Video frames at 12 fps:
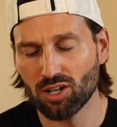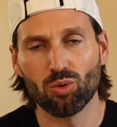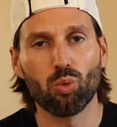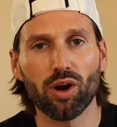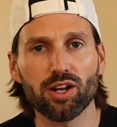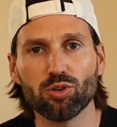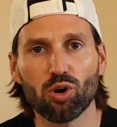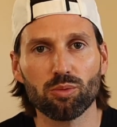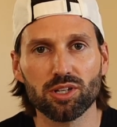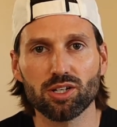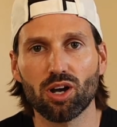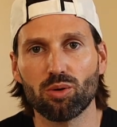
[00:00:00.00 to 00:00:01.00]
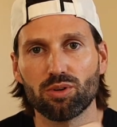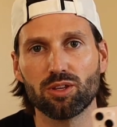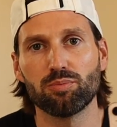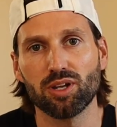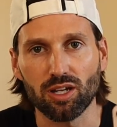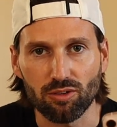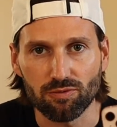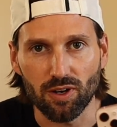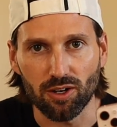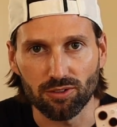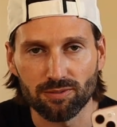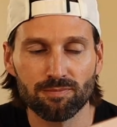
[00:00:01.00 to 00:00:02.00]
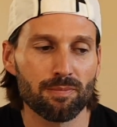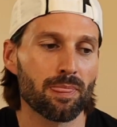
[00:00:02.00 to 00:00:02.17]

Would I normally go with a pink phone?